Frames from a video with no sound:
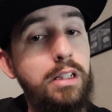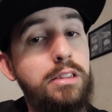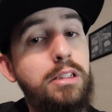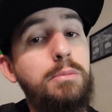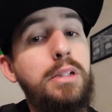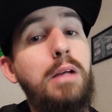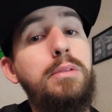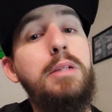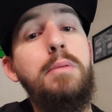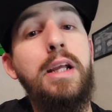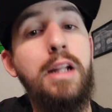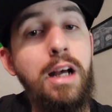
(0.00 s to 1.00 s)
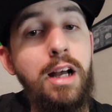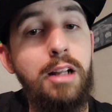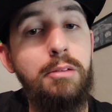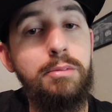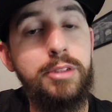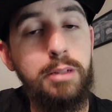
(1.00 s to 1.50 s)
Sometimes he may not.
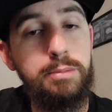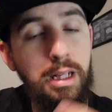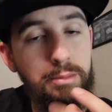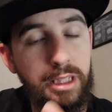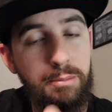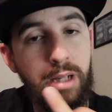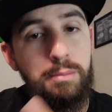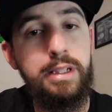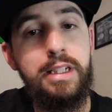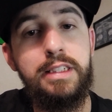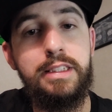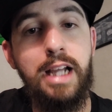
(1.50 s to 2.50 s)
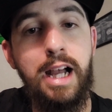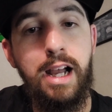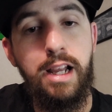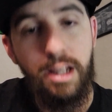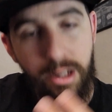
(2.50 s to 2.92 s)
Sometimes he may be this guy,